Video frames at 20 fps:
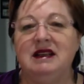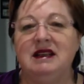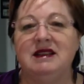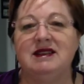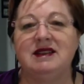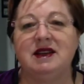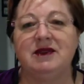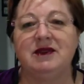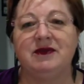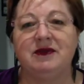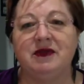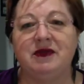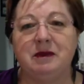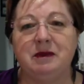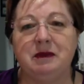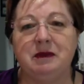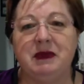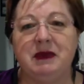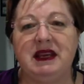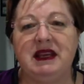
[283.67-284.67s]
So for
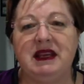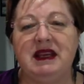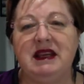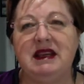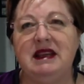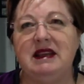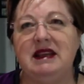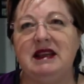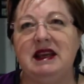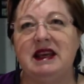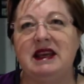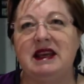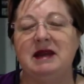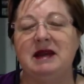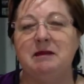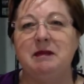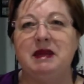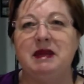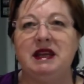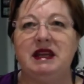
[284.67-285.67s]
me, there
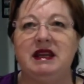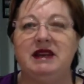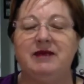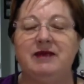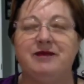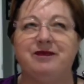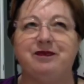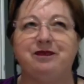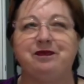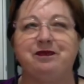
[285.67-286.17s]
can be